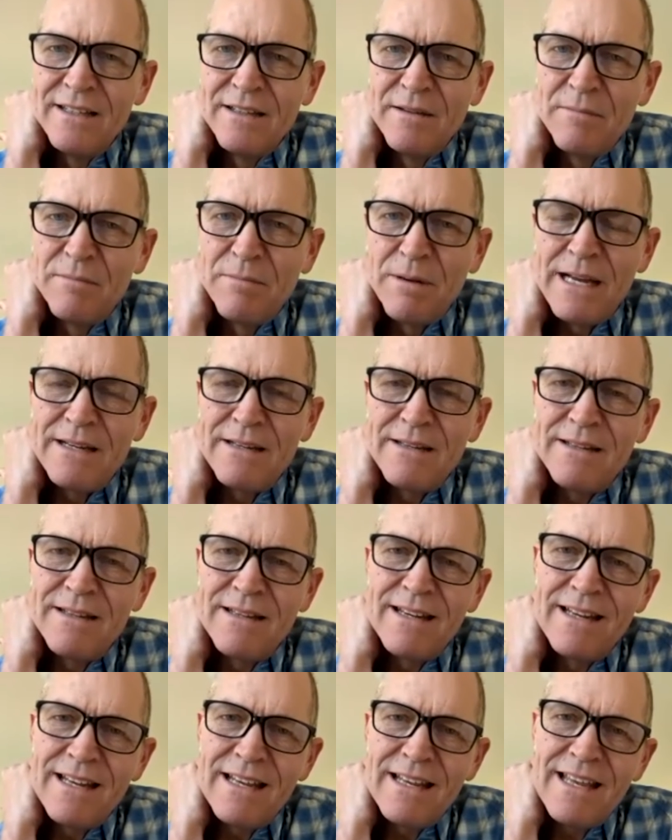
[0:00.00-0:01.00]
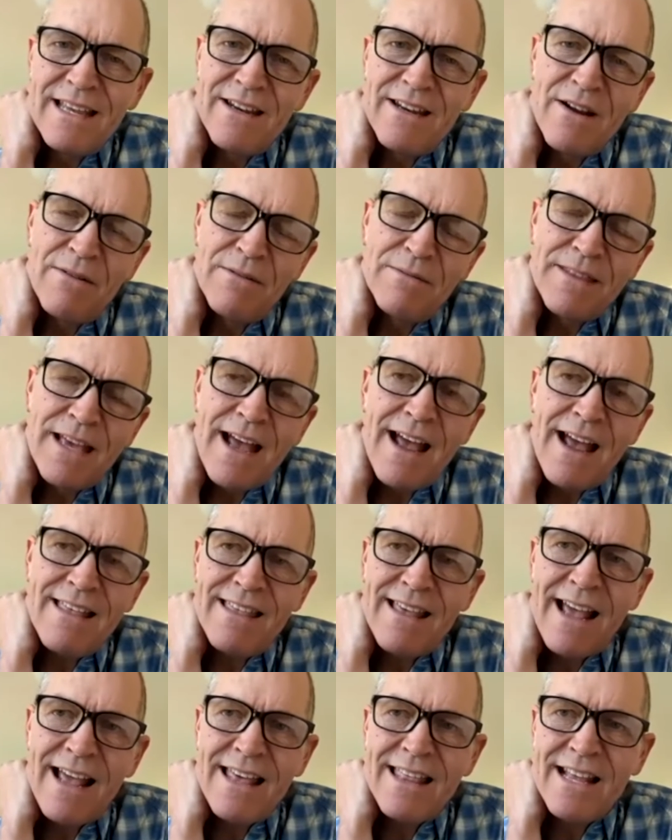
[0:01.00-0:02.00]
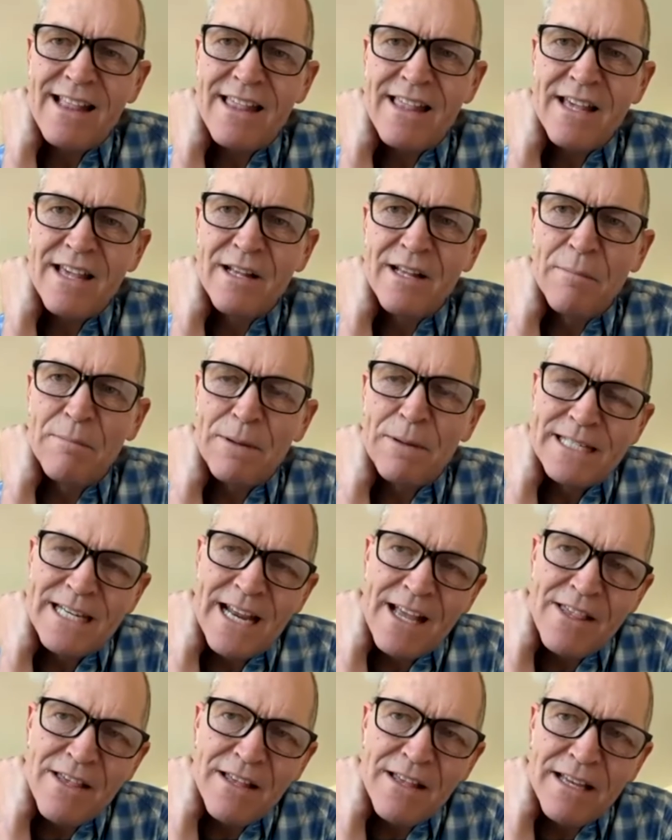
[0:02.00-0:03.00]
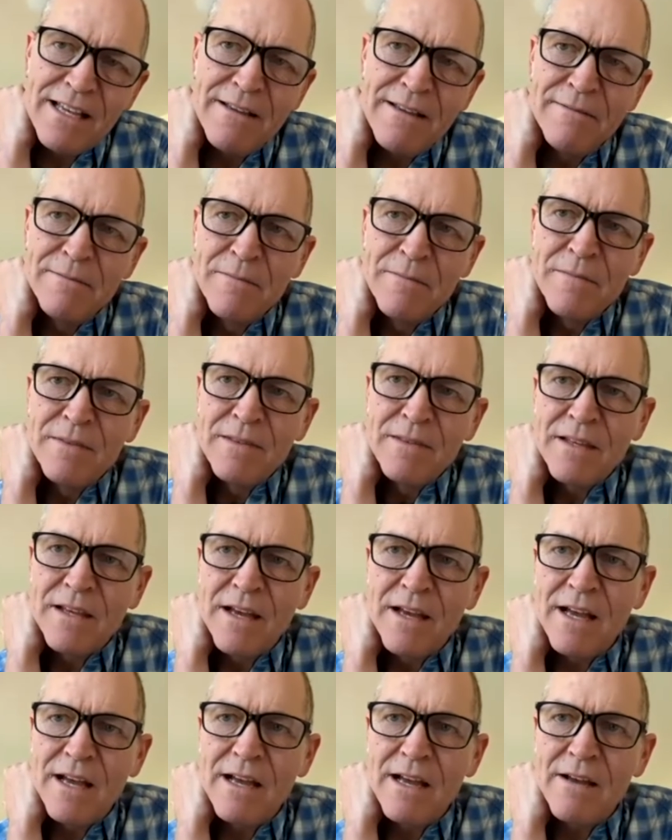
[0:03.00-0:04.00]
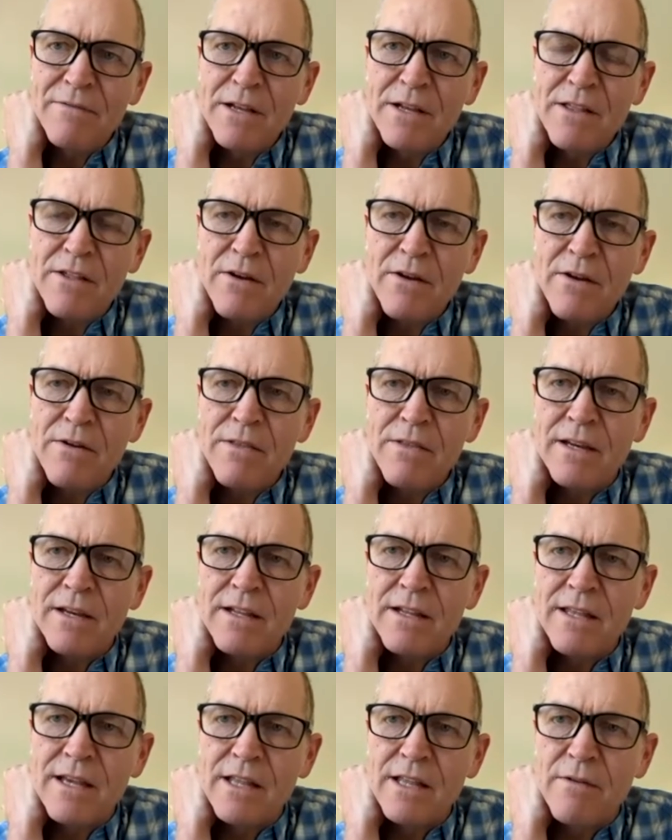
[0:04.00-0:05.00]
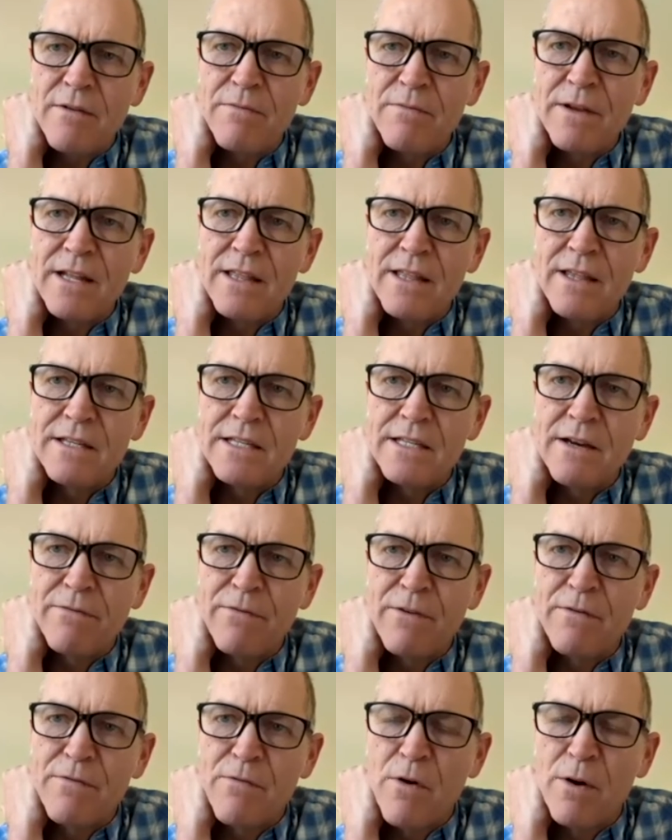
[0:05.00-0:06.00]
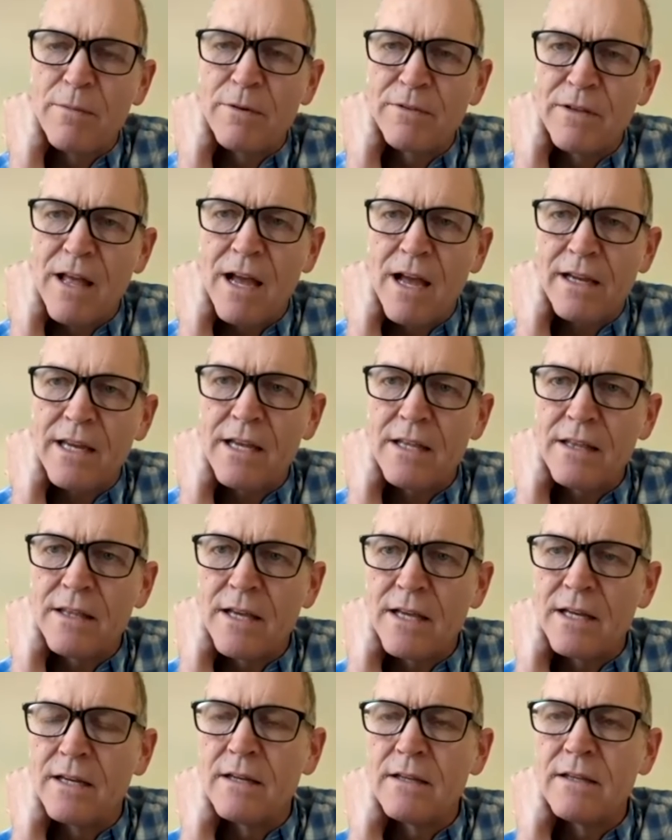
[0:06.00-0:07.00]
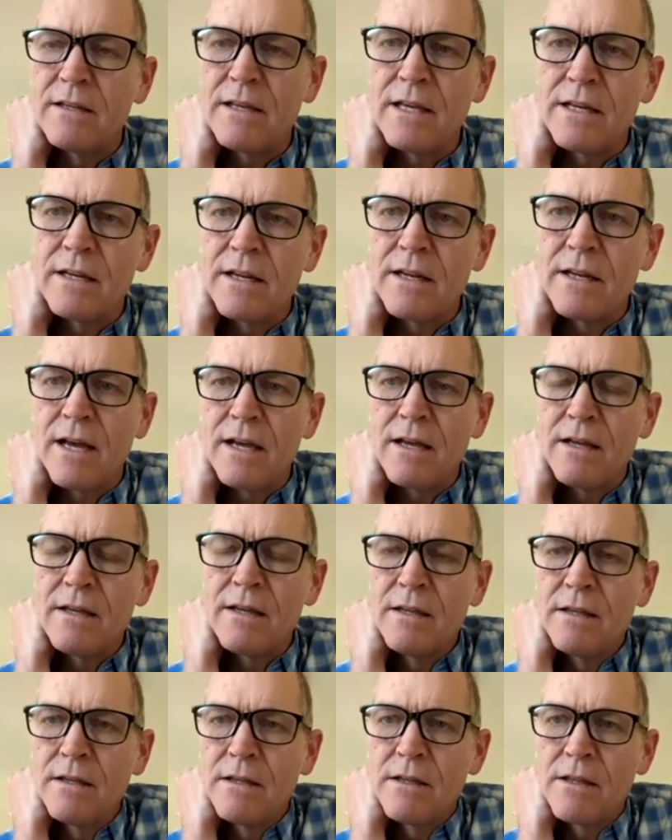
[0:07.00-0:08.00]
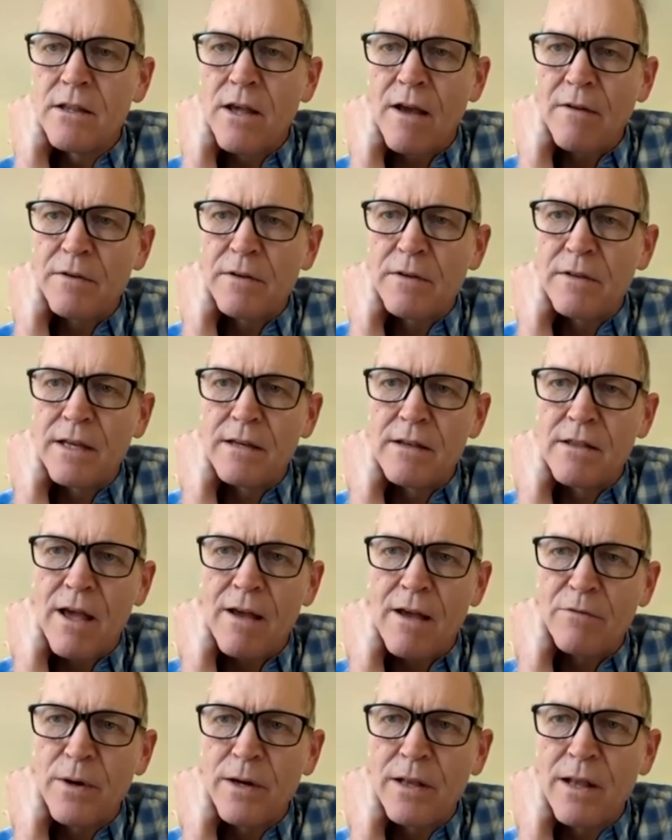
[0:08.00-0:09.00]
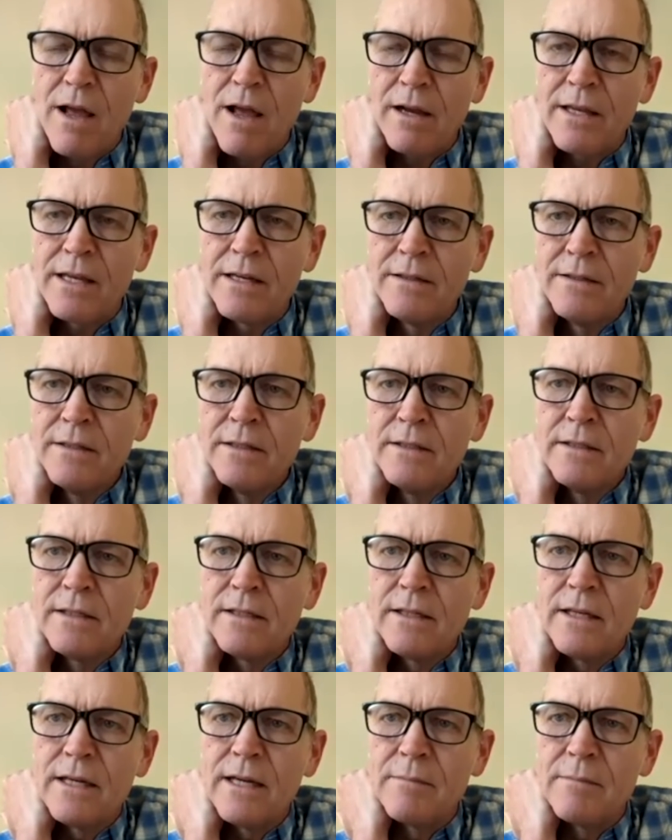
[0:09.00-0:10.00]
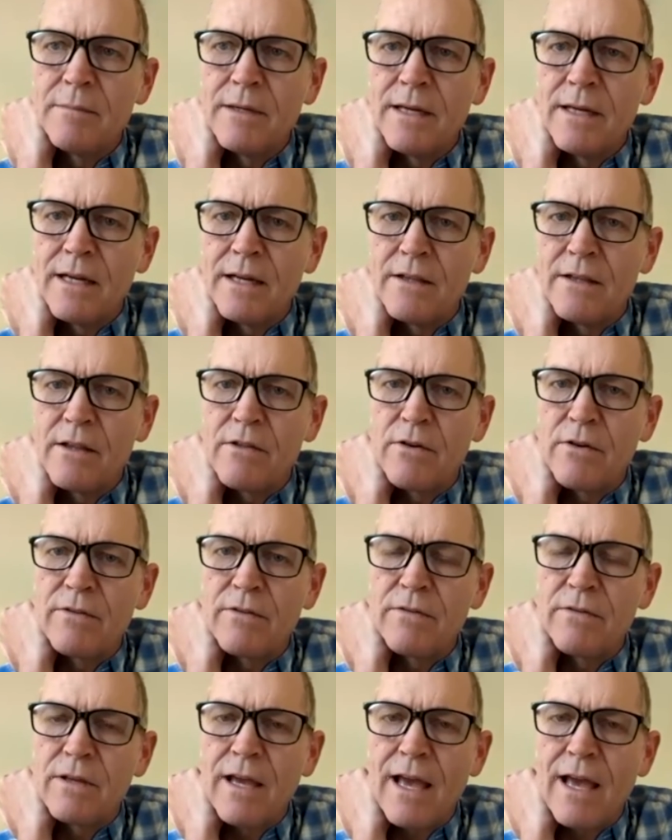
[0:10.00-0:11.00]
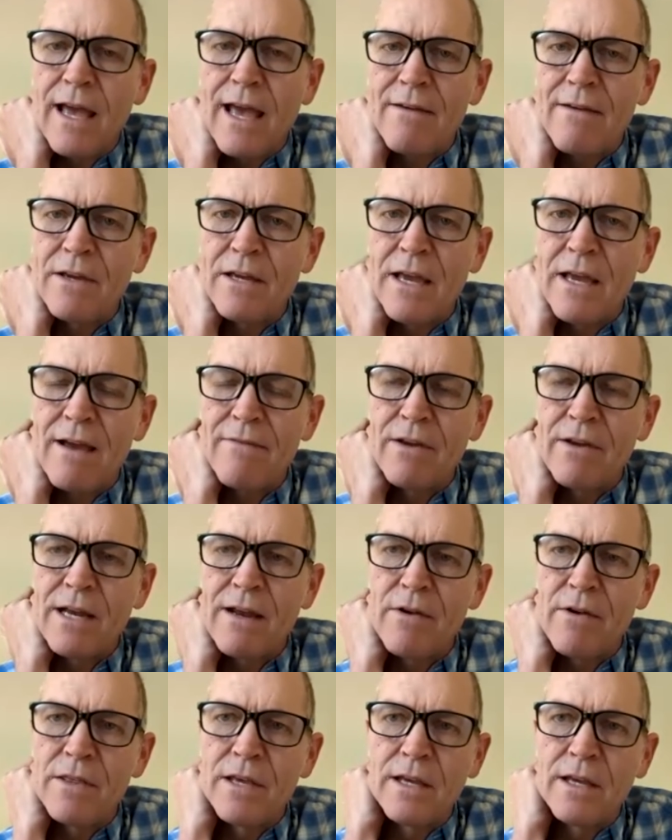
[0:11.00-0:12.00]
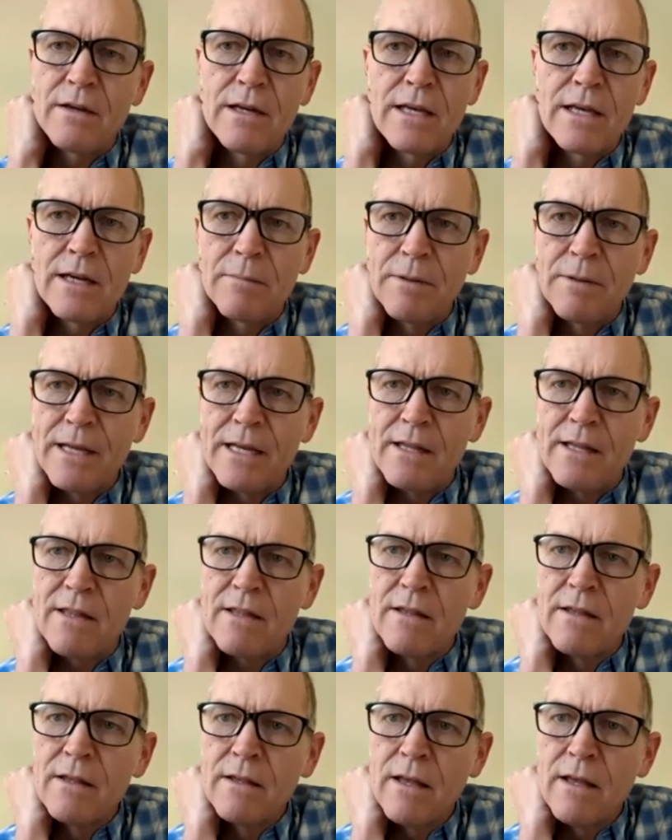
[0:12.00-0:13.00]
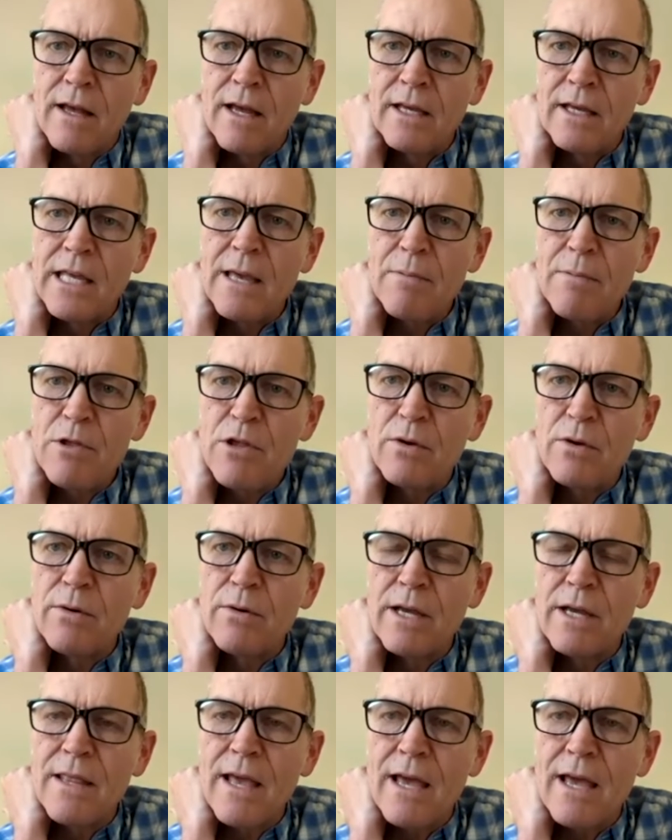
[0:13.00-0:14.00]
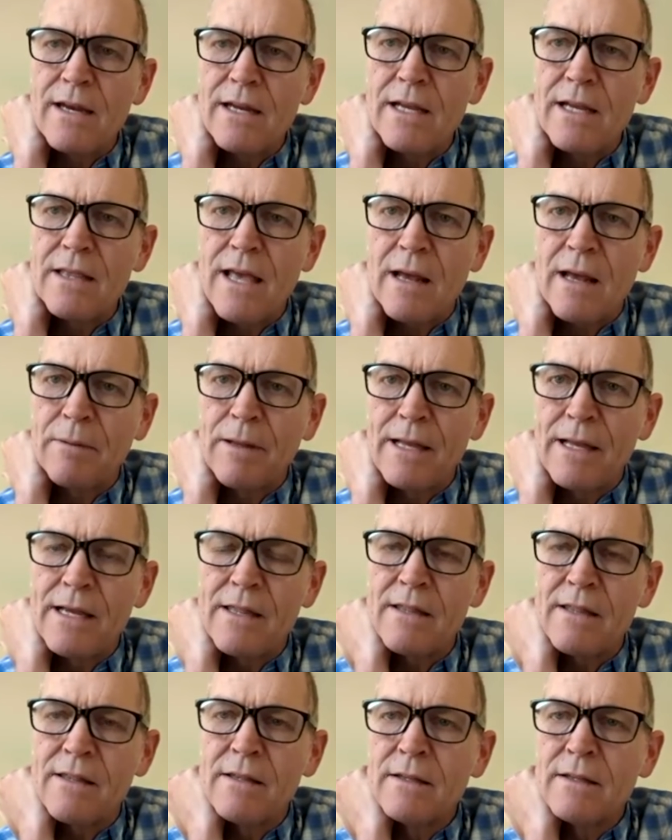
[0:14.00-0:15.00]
But it's still potentially of concern that it's a different form of lock-in than software lock-in. The sort of having everything in a place keeps you in that place.